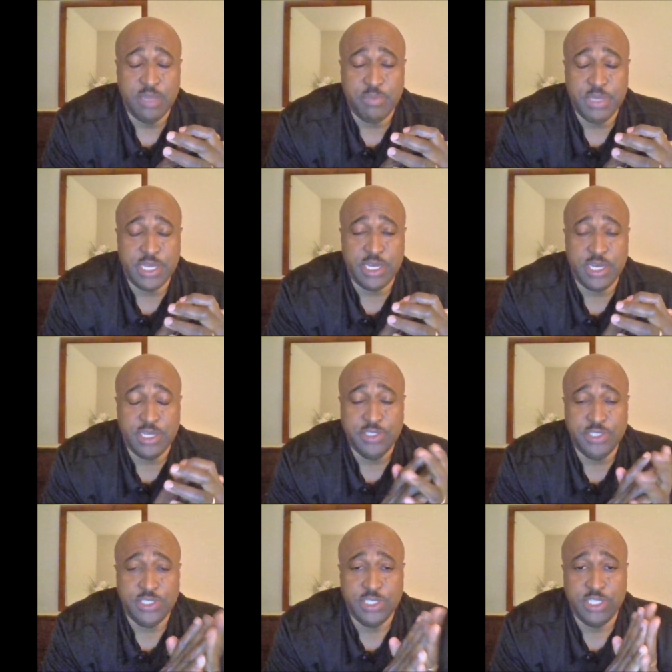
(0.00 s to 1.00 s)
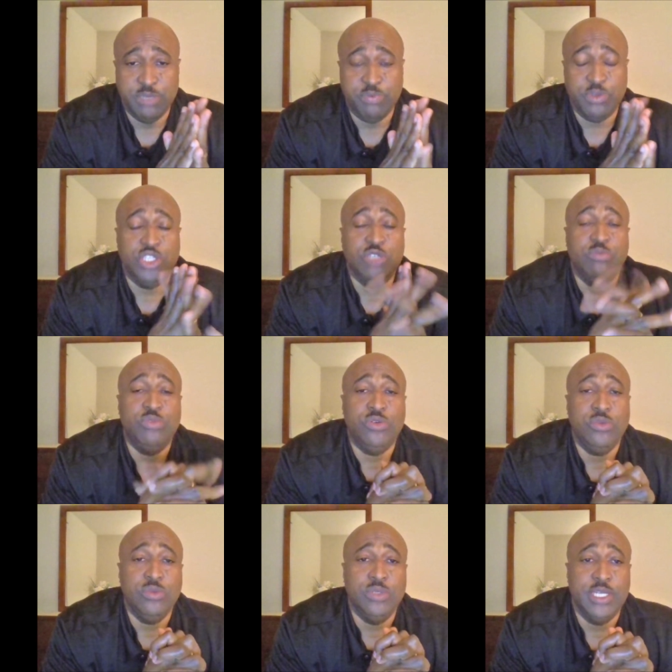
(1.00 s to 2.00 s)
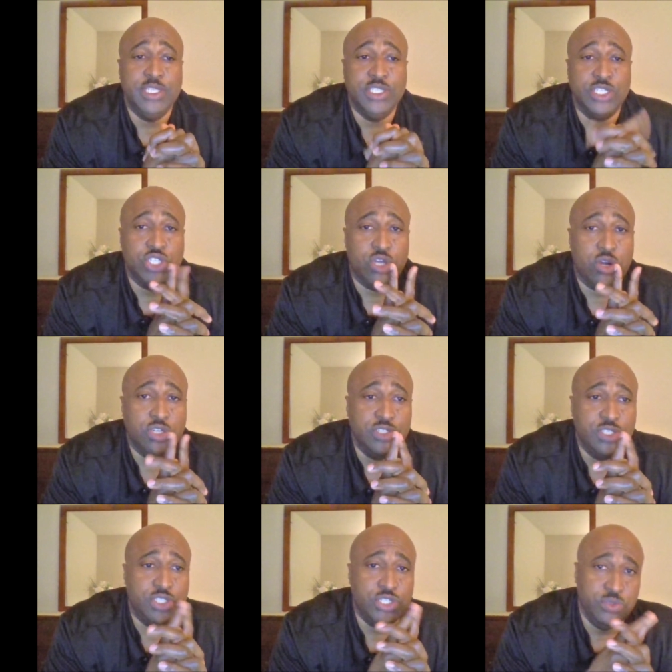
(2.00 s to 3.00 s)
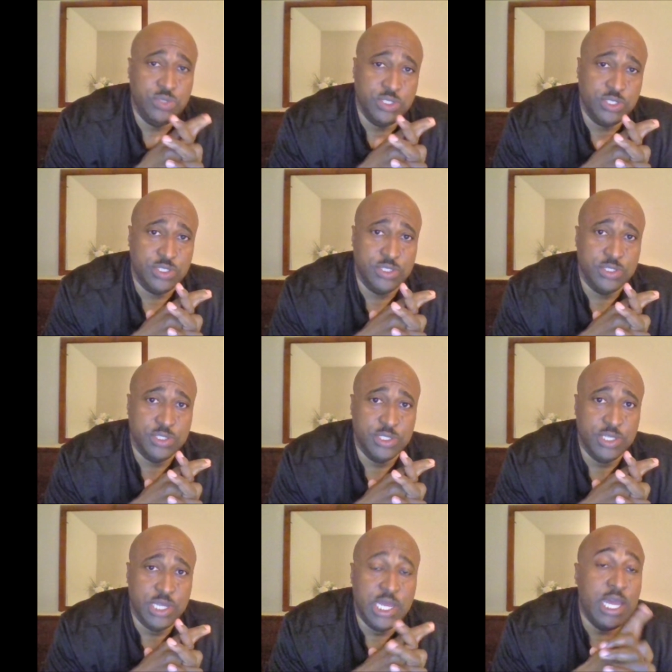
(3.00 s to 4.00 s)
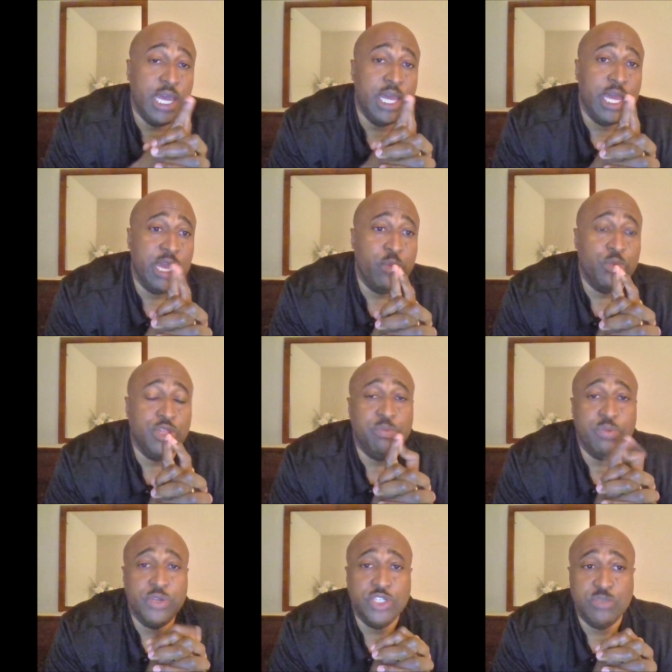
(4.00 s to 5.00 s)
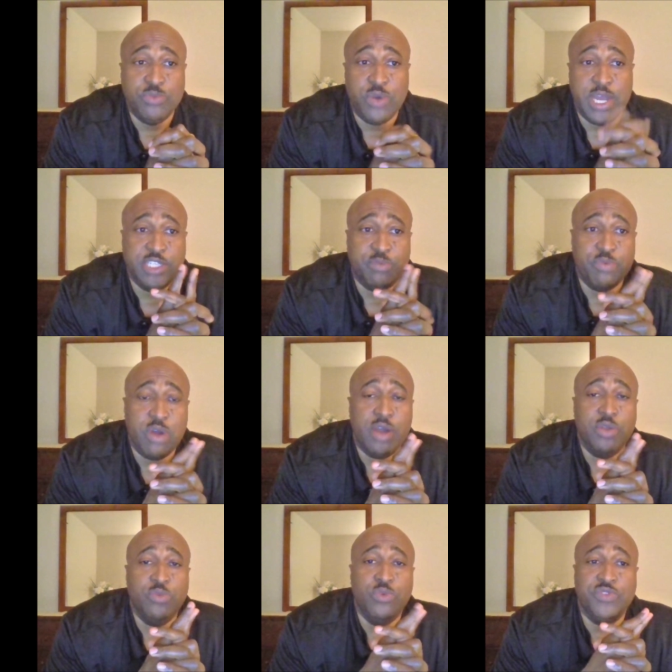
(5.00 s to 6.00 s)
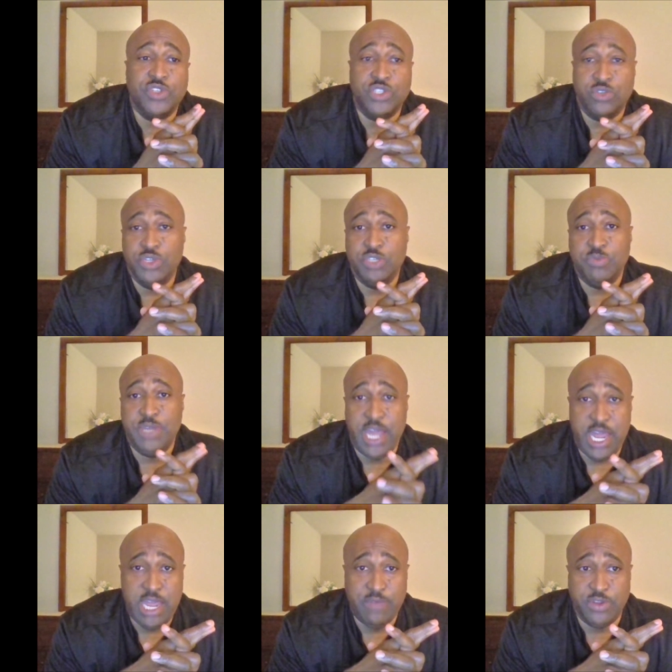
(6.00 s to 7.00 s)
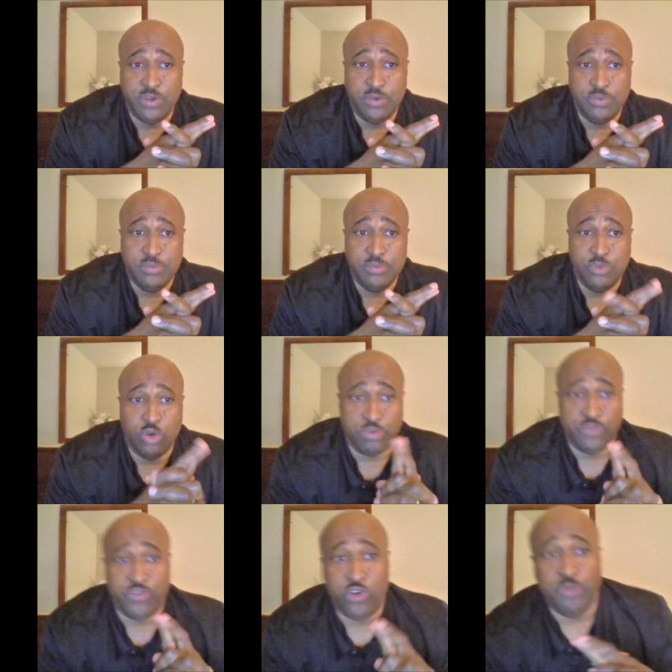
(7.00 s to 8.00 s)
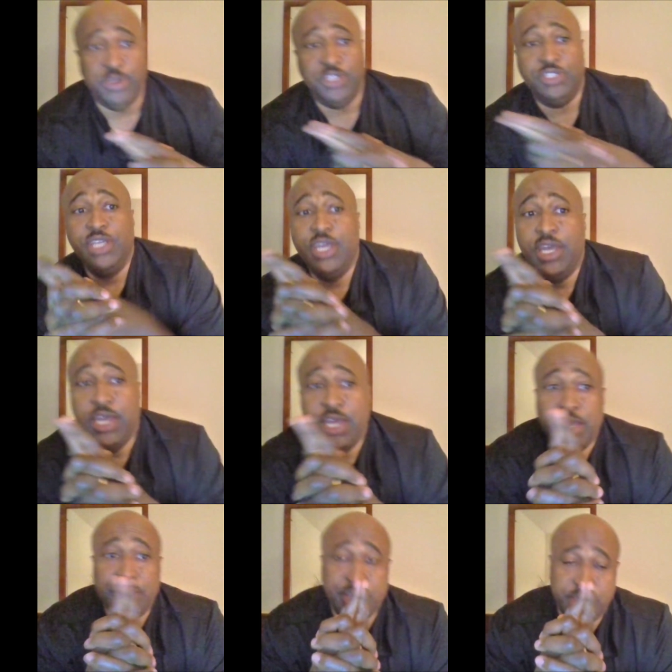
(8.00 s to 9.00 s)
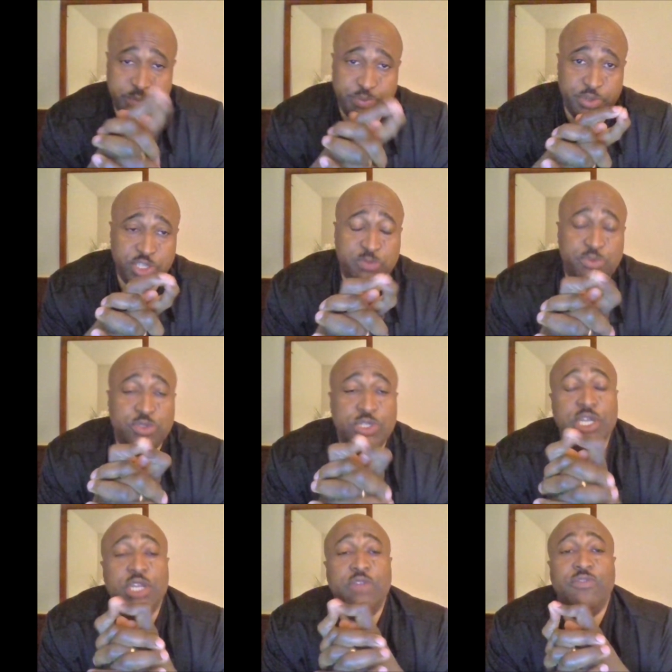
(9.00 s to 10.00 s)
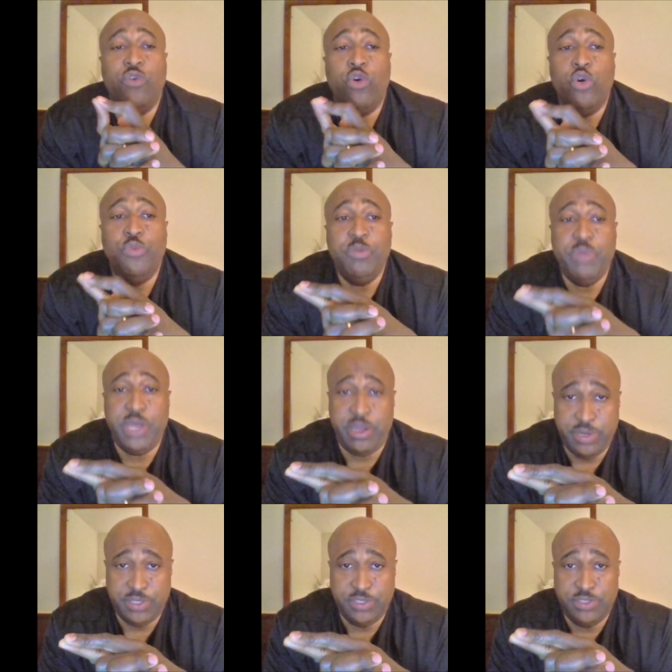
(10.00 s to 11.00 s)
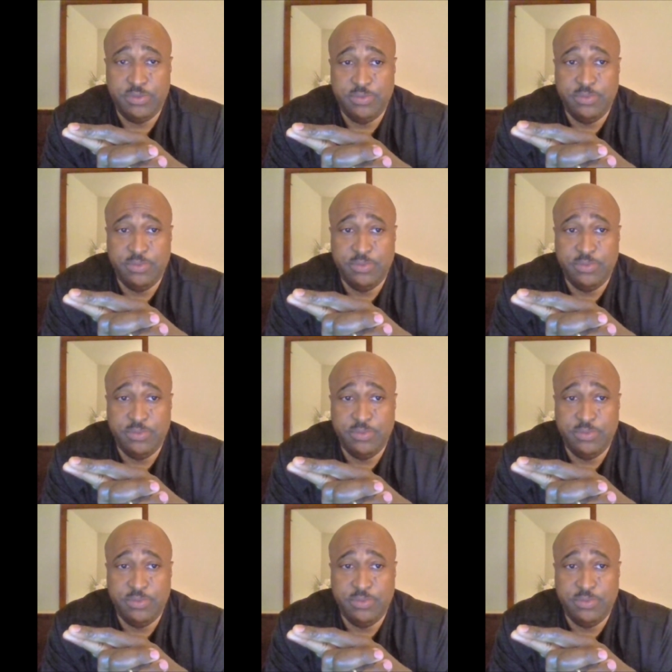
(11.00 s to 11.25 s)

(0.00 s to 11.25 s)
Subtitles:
Because the principal is in charge of the students. And when the principal has a problem with the student's behavior or performance, then the principals can inform the parents,